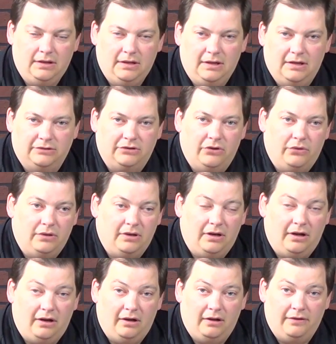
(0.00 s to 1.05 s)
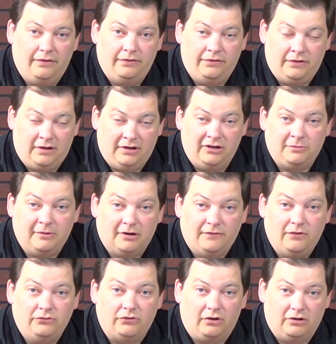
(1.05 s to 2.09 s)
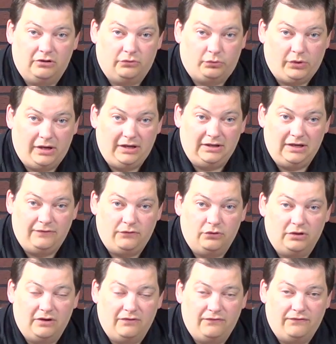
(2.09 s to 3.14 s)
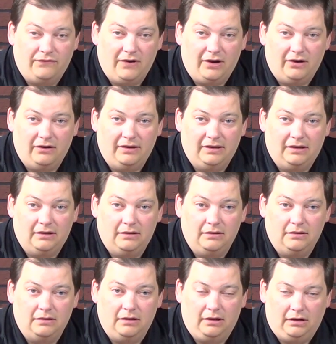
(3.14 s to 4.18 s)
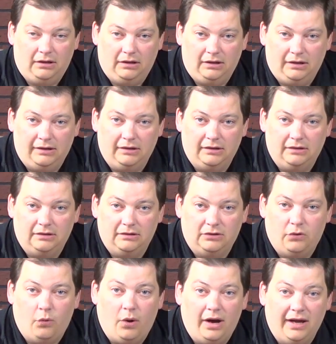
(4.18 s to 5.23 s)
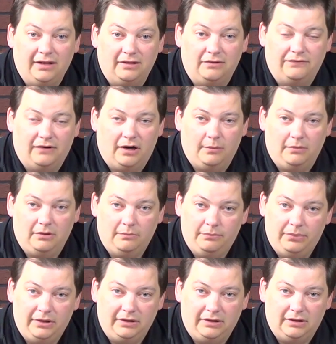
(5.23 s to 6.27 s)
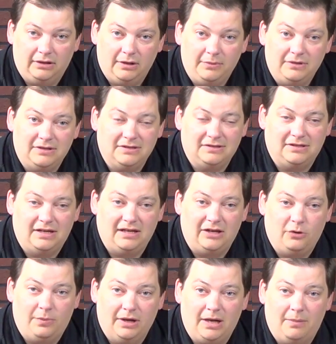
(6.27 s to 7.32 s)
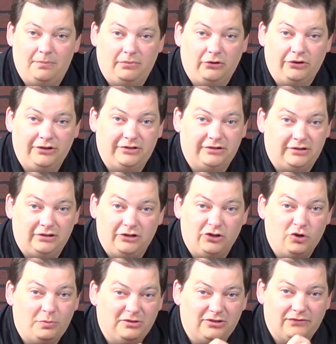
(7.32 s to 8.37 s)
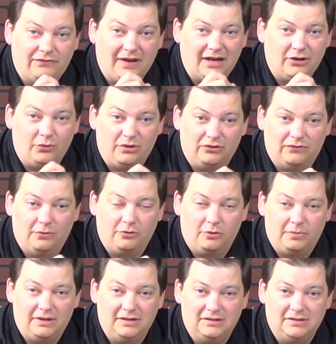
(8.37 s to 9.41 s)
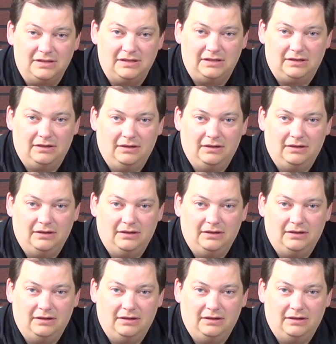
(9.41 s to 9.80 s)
So condenser microphones are great if you're in a very quiet environment. But let me just say, it'll pick up just little bits of fan noise from your PC,